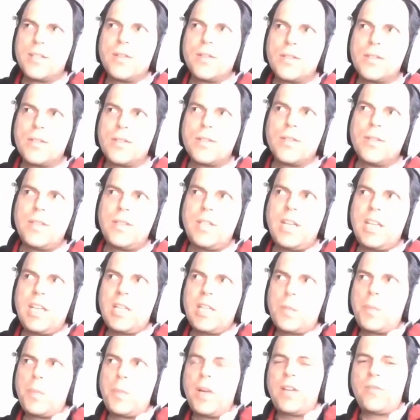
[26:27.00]
so so the
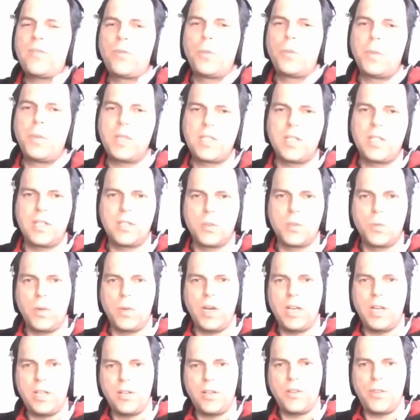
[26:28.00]
data platform is, is a
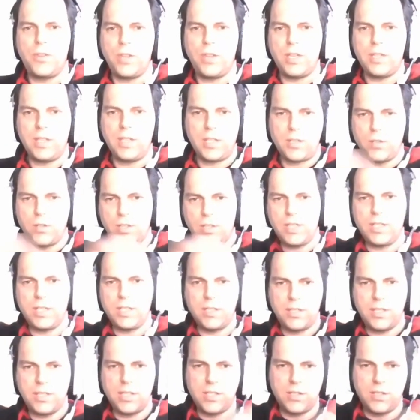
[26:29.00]
wider thing that
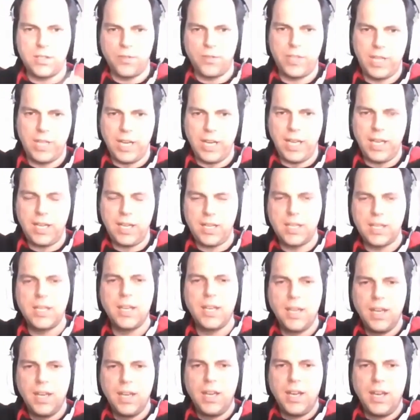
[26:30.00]
consists of a
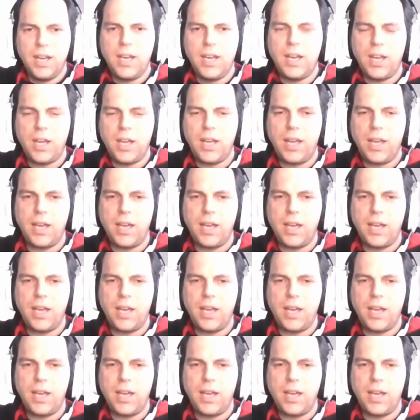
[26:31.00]
lake uh,